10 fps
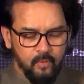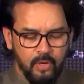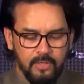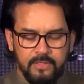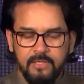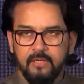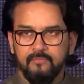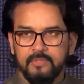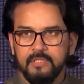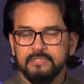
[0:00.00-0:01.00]
who are
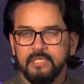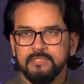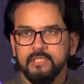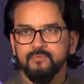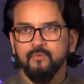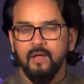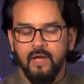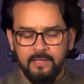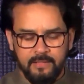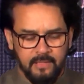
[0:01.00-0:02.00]
here with their successful
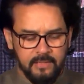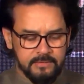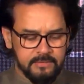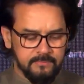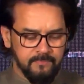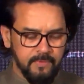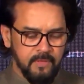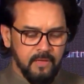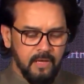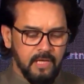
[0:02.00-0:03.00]
ideas
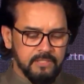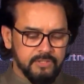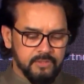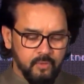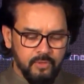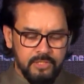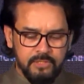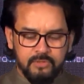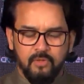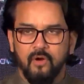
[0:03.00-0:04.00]
and
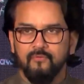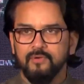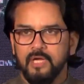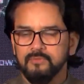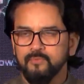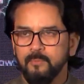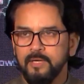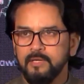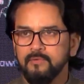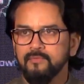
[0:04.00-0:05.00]
stories of
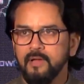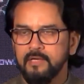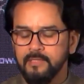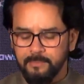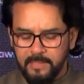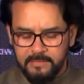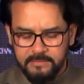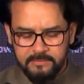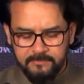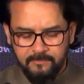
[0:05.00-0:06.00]
transformative
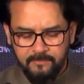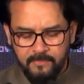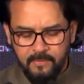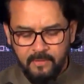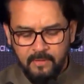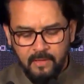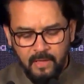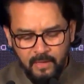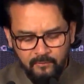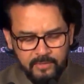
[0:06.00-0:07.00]
enterprise.
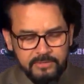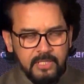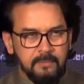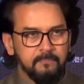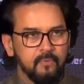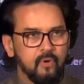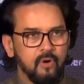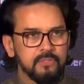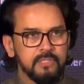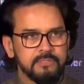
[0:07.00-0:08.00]
I wish them
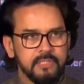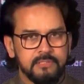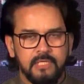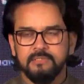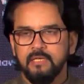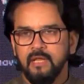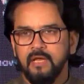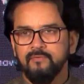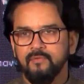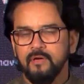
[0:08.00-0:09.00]
all the success in
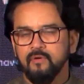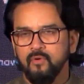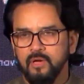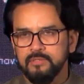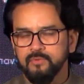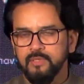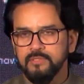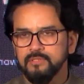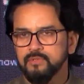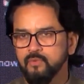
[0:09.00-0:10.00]
life and
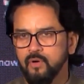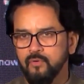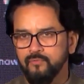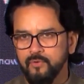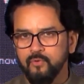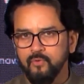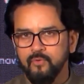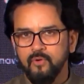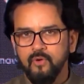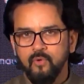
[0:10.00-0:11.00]
congratulations to all of you
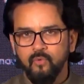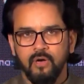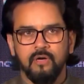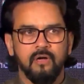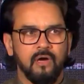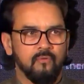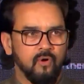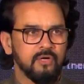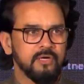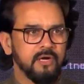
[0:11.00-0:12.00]
who are
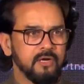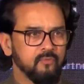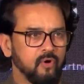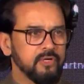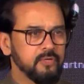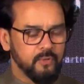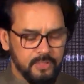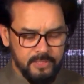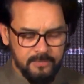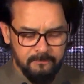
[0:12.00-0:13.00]
awarded and rewarded
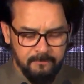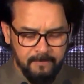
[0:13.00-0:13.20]
today.